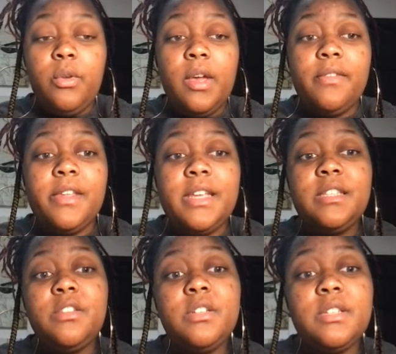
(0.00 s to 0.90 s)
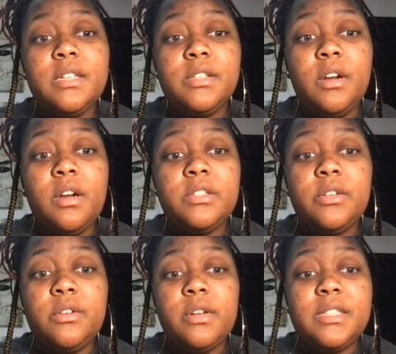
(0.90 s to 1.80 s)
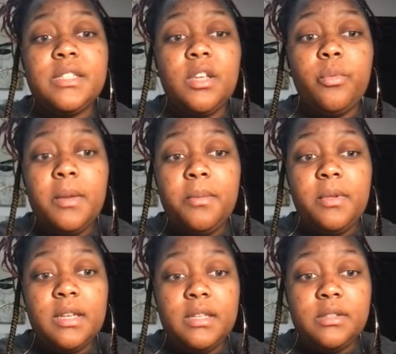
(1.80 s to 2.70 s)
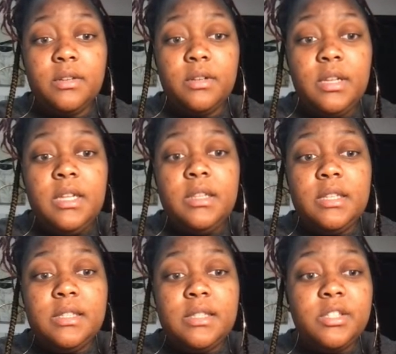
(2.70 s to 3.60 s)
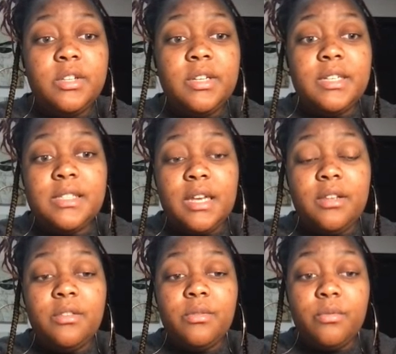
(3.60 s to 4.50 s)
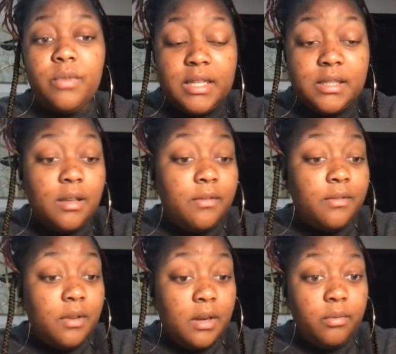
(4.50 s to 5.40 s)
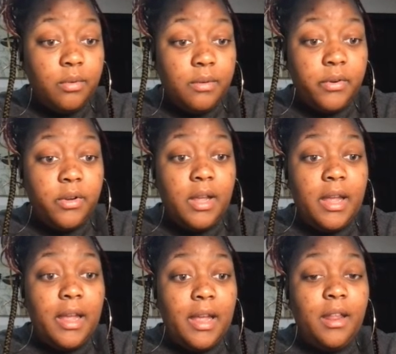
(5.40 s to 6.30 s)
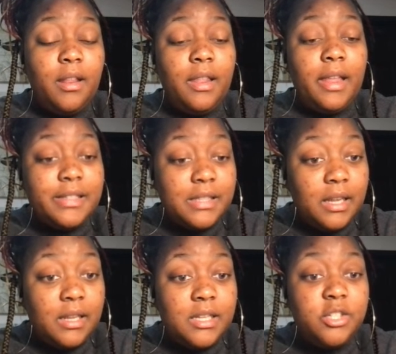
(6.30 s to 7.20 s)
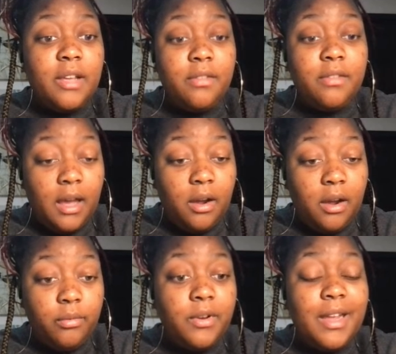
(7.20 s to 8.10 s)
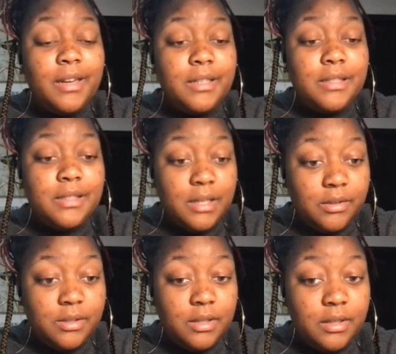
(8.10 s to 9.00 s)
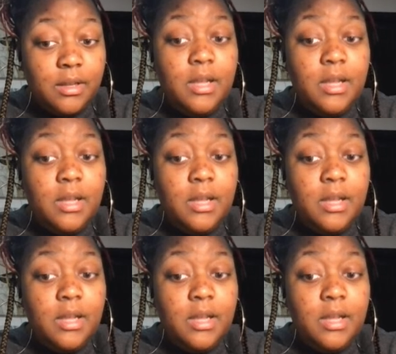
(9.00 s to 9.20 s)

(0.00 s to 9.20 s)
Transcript: You have the Eastern Desert, also known as the Arabian Desert. This desert is southeast of the Nile River, and last but not least, you have the Nile River and its delta.